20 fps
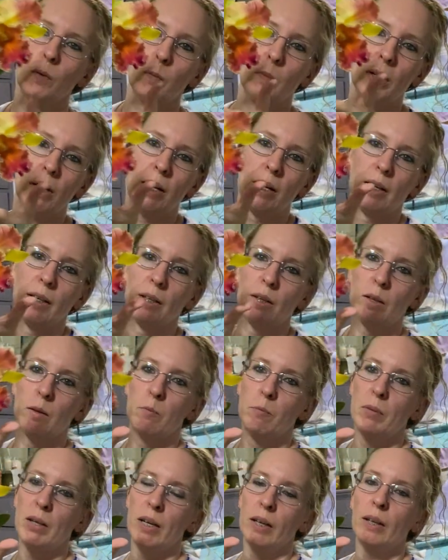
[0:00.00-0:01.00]
being the
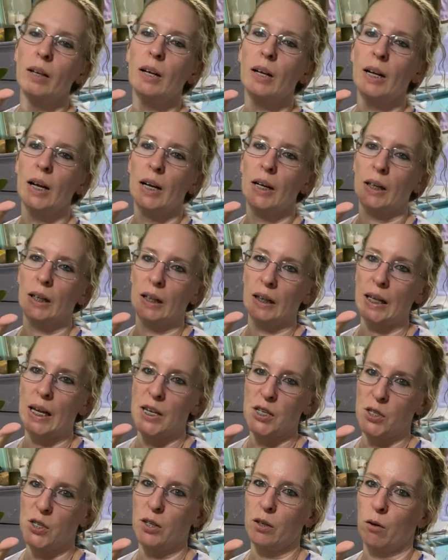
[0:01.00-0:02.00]
big kind of
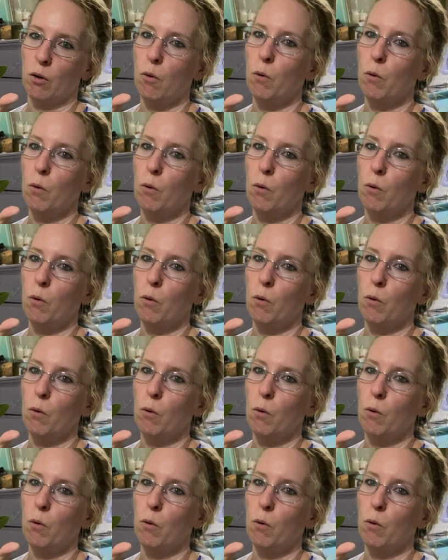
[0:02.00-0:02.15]
classic